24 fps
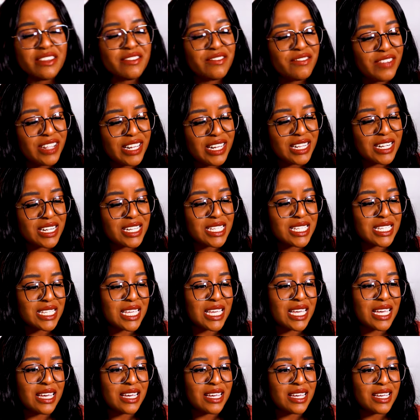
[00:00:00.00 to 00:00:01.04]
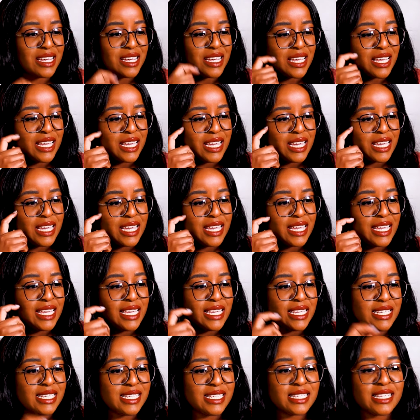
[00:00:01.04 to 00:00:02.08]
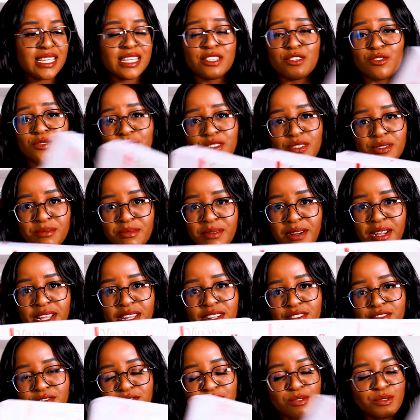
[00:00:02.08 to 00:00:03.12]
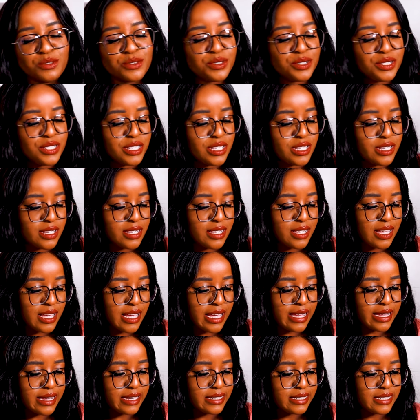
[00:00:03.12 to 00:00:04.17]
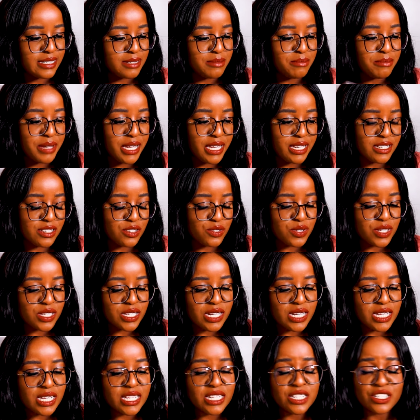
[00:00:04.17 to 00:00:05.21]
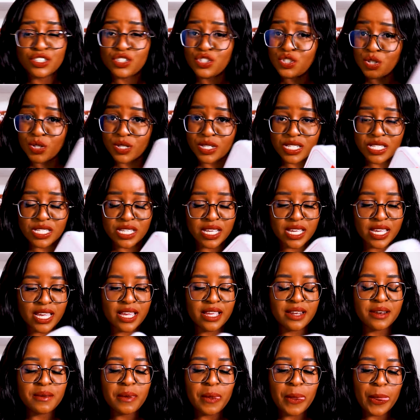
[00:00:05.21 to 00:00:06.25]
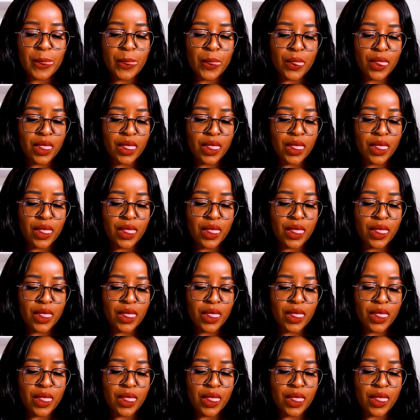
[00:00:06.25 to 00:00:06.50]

And Villars is a Swiss brand, of course, and made in Switzerland. Chocolates again.